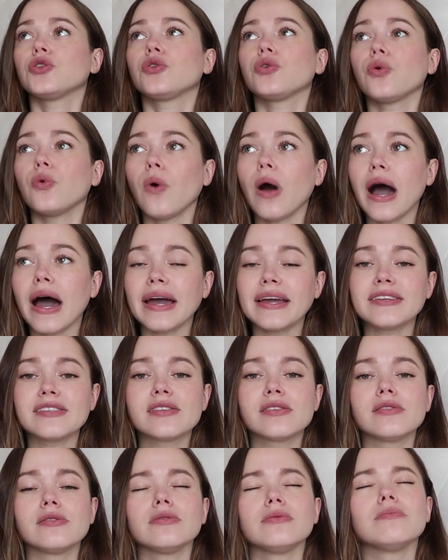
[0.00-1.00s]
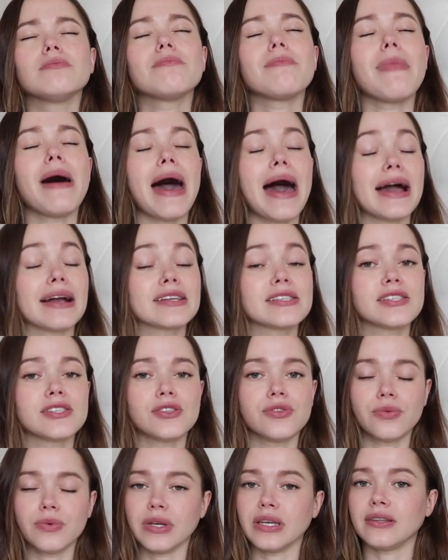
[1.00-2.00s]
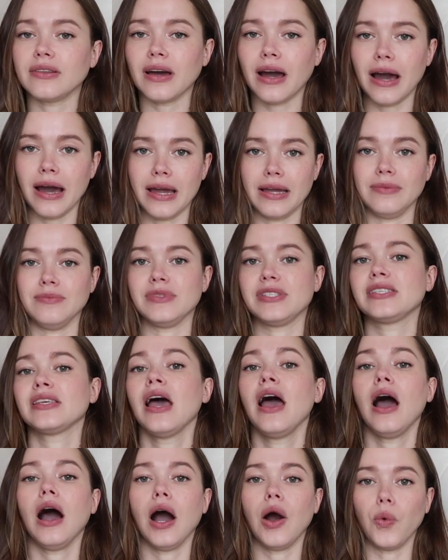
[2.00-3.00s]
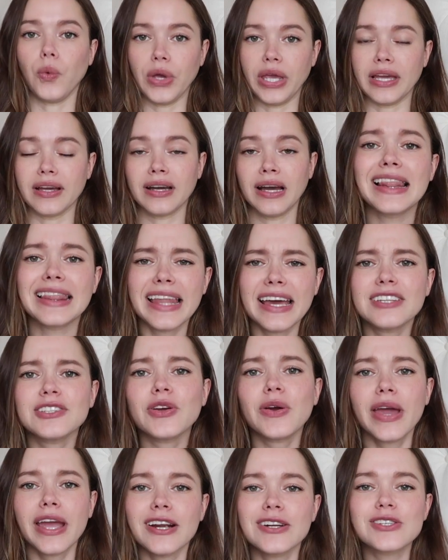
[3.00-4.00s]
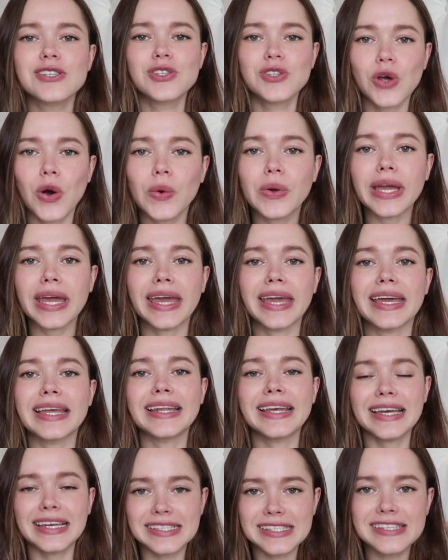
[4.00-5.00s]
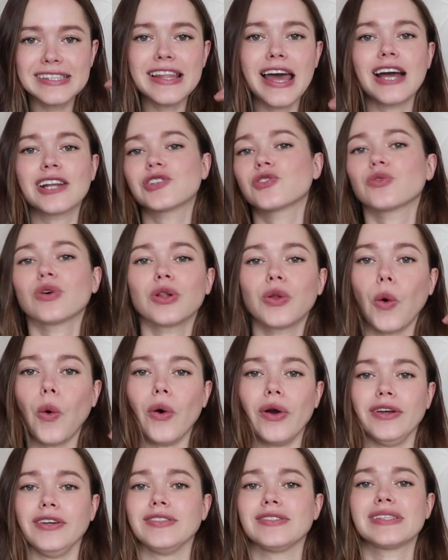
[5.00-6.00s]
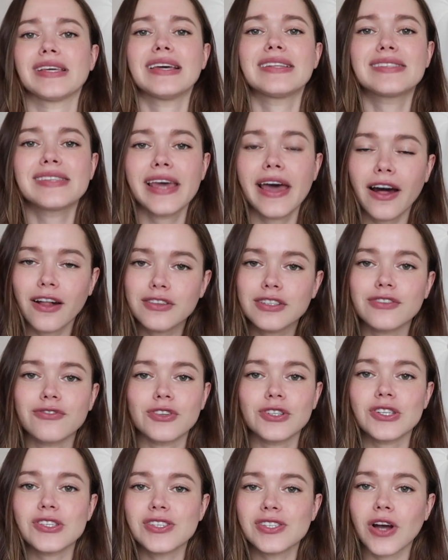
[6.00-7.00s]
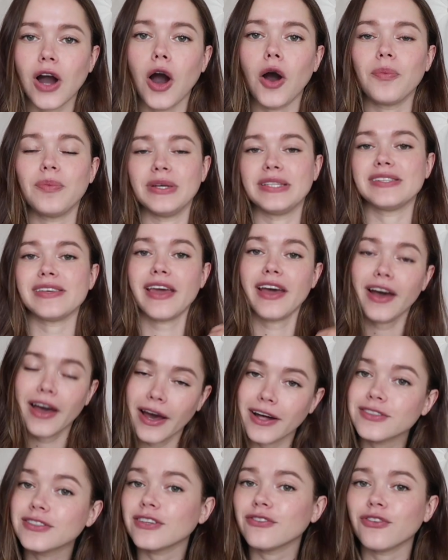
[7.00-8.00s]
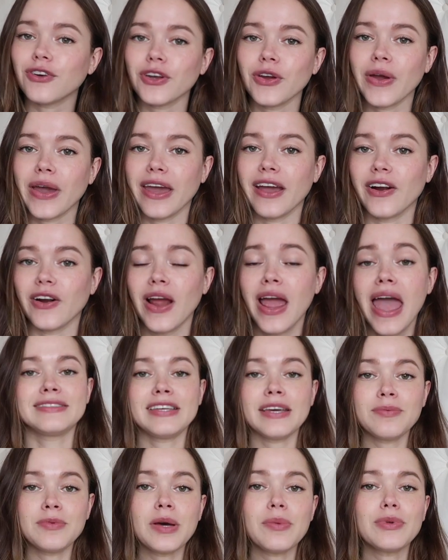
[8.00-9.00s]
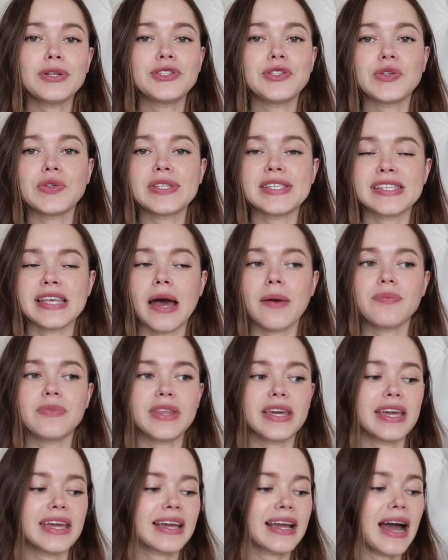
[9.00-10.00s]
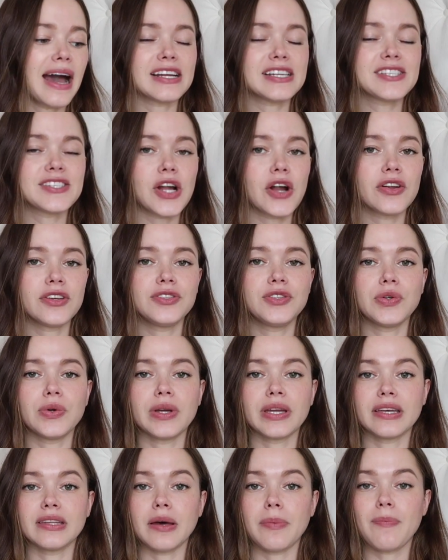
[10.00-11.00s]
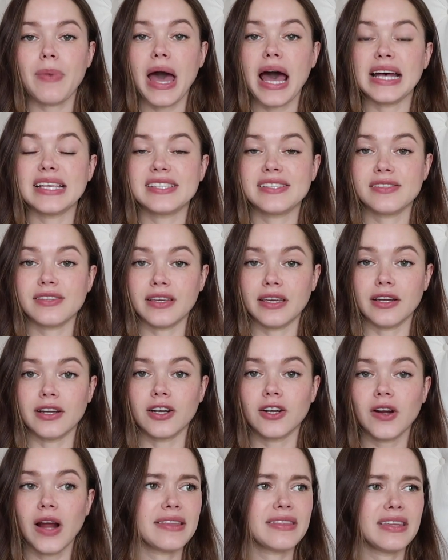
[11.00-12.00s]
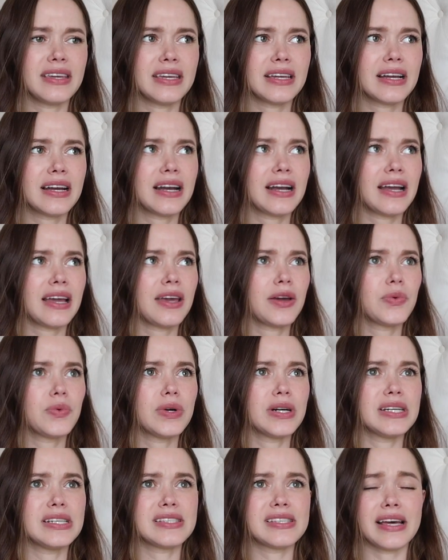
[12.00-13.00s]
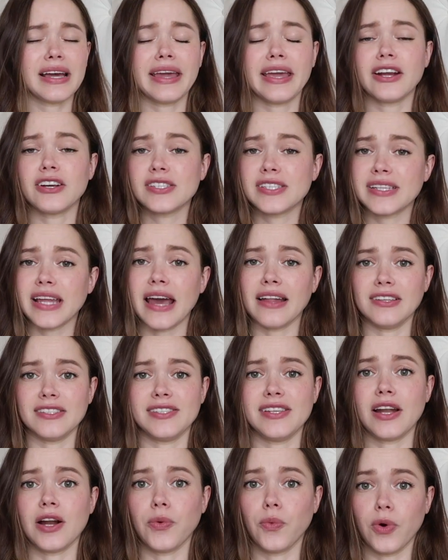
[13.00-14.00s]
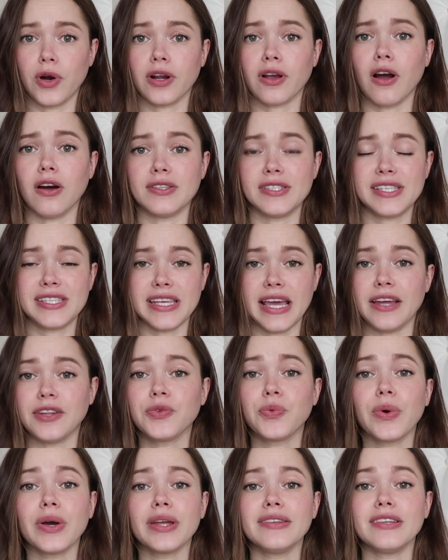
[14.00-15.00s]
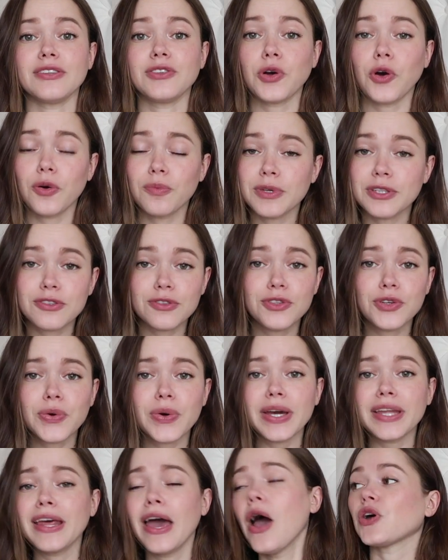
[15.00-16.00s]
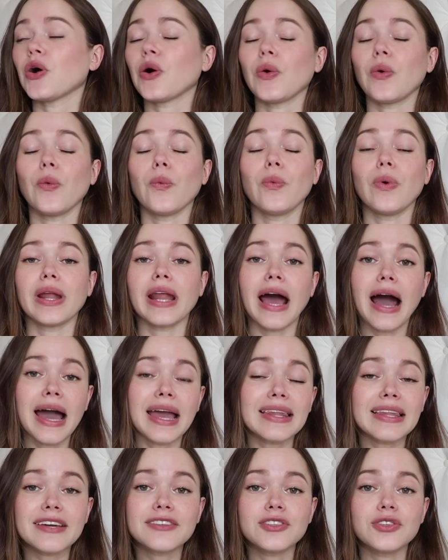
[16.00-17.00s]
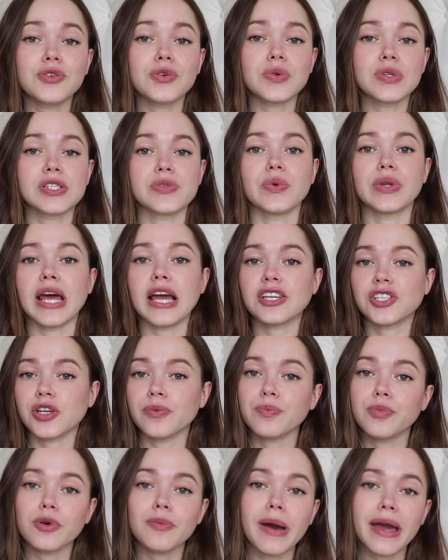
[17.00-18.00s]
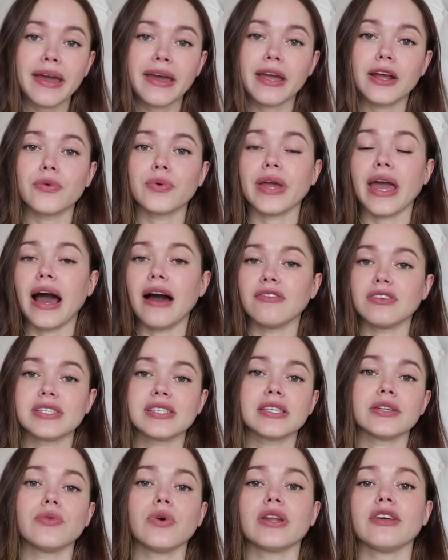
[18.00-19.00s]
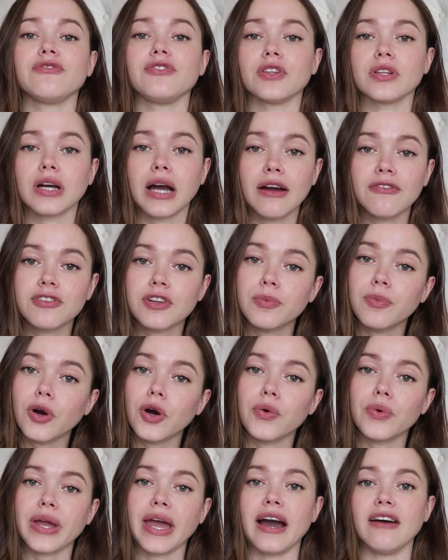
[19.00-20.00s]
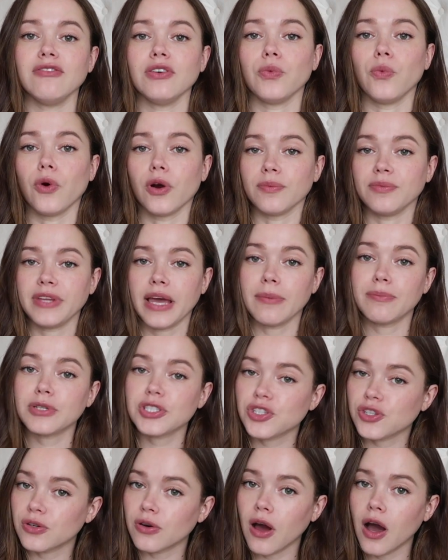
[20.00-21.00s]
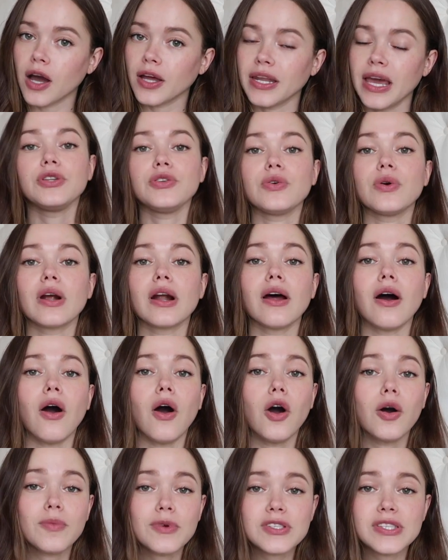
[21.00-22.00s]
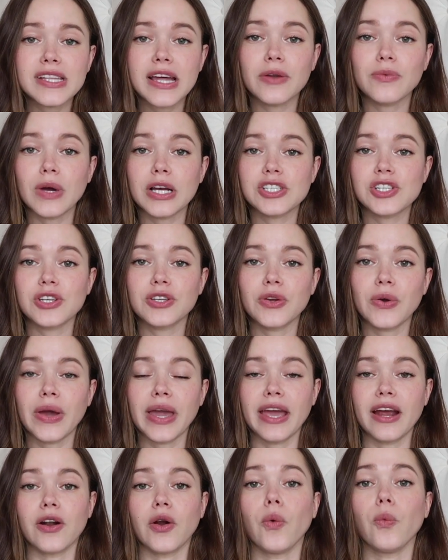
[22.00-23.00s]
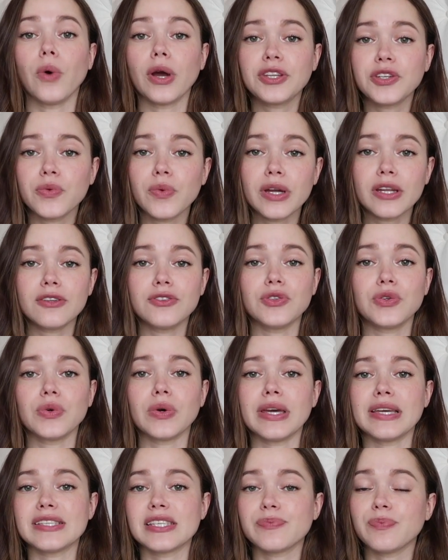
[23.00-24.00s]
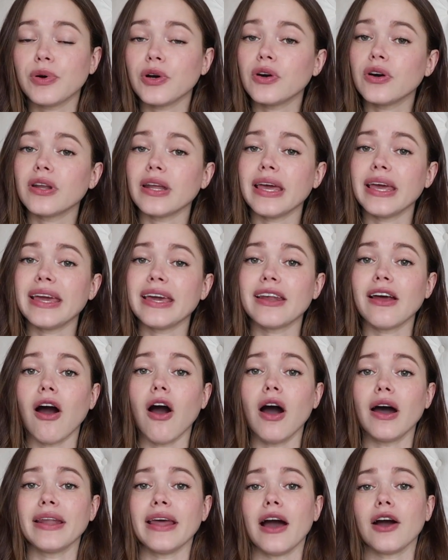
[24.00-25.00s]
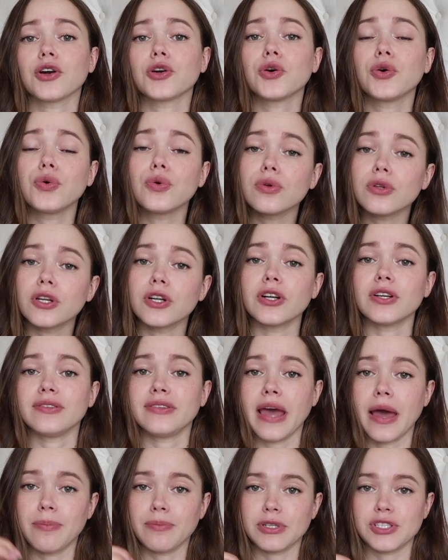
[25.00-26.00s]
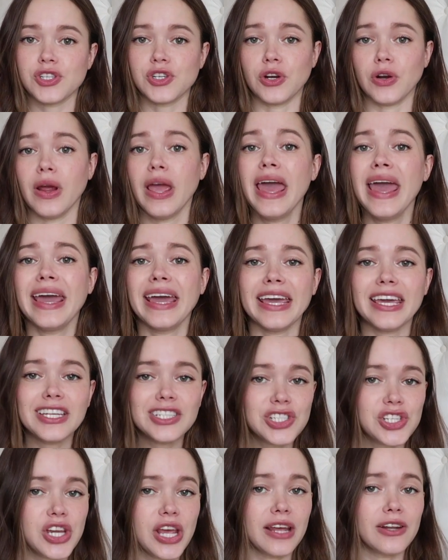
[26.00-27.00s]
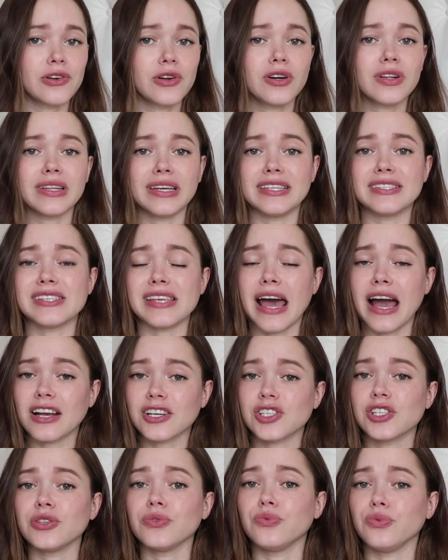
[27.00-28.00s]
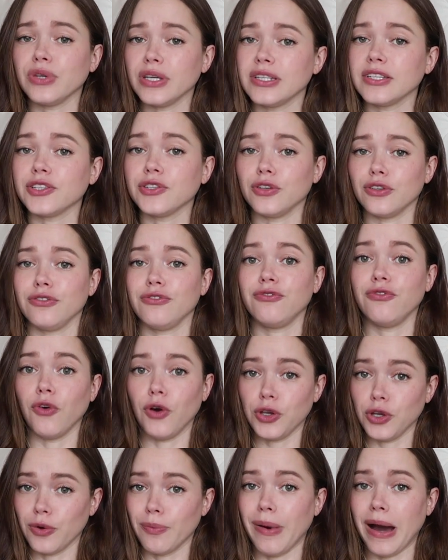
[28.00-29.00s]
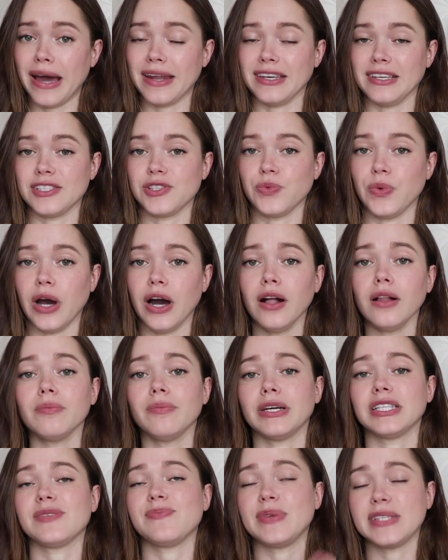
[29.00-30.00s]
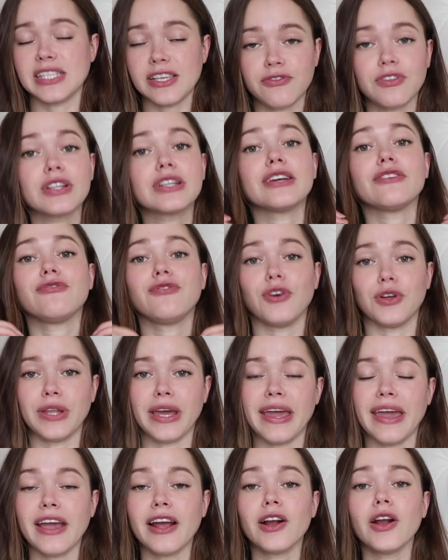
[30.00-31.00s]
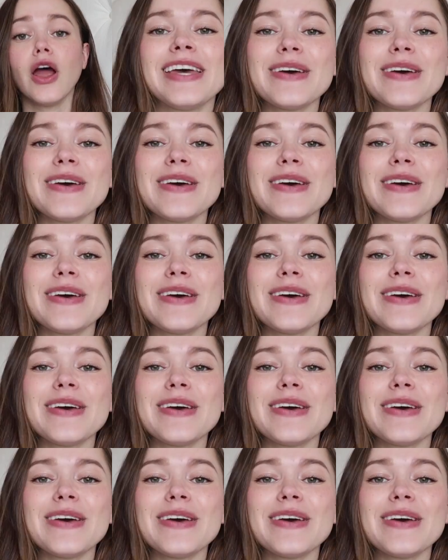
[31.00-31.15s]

twice to max 3 times a week. Let your hair soak in its natural oils. It's healthy for your scalp, it's healthy for your hair. Tip number 2 is something that I started doing in the past year. I think it was a hairstylist that I work on set with that told me to do it. So what I like to do is when I shampoo my hair, we obviously want to feel comfortable. We have a warm temperature on. When you are almost done washing your hair, what you want to do is put it on a cooler temperature. In general, it's actually really good for your body as well, but specifically for the hair.